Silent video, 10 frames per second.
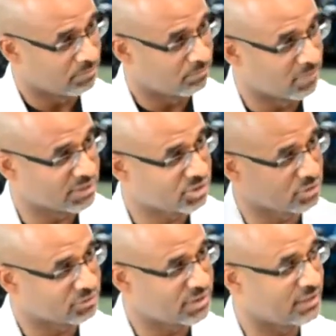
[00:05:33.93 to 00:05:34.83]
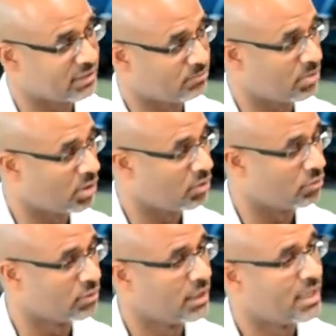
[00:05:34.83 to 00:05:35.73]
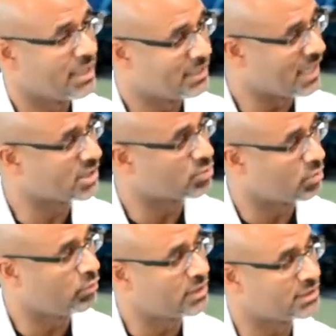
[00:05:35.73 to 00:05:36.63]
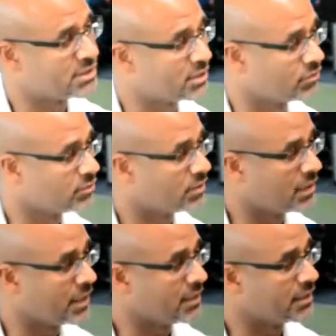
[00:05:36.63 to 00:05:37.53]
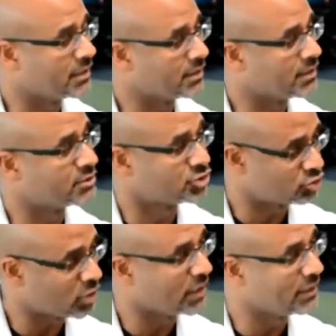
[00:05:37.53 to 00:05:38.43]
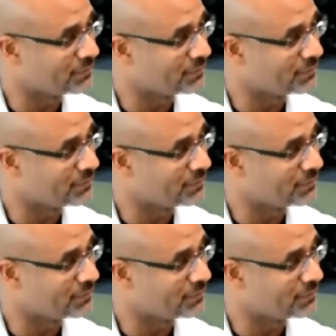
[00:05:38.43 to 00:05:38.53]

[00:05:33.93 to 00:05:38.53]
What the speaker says: muscle, tendon, bone, that's what we consider a strain.